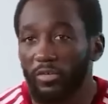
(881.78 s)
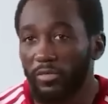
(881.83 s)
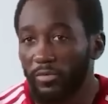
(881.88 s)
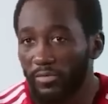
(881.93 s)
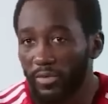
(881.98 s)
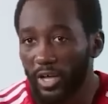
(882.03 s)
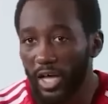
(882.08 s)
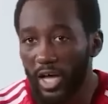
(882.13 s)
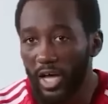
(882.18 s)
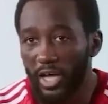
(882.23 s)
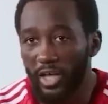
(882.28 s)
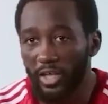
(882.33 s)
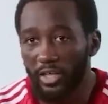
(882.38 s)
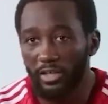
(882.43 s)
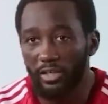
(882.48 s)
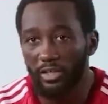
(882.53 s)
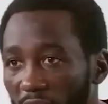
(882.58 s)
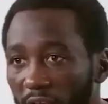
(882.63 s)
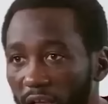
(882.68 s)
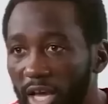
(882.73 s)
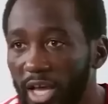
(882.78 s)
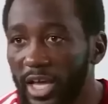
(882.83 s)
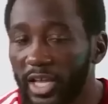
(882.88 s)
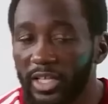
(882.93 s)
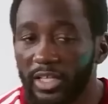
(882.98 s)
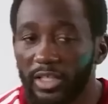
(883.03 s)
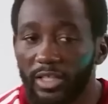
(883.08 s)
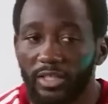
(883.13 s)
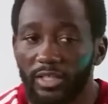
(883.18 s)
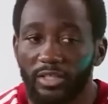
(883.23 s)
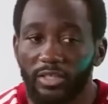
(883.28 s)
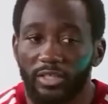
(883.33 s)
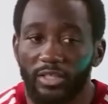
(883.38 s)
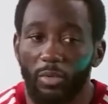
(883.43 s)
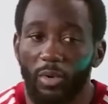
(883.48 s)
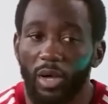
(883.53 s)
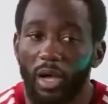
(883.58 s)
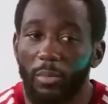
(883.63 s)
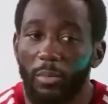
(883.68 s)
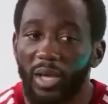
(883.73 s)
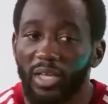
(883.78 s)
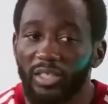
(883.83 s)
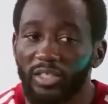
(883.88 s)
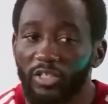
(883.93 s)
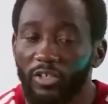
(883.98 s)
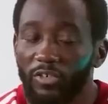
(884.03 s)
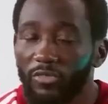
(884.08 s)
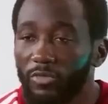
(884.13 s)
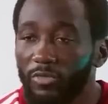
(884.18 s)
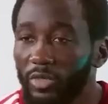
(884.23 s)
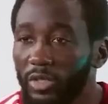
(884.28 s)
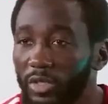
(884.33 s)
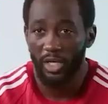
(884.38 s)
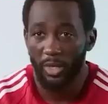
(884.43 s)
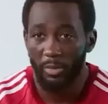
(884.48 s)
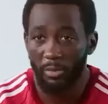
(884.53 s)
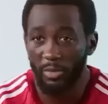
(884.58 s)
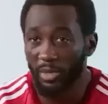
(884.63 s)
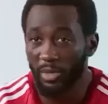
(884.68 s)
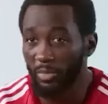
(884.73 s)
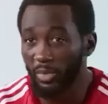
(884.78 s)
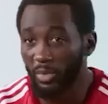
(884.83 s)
nearing the end of their careers. While Malignaggi remains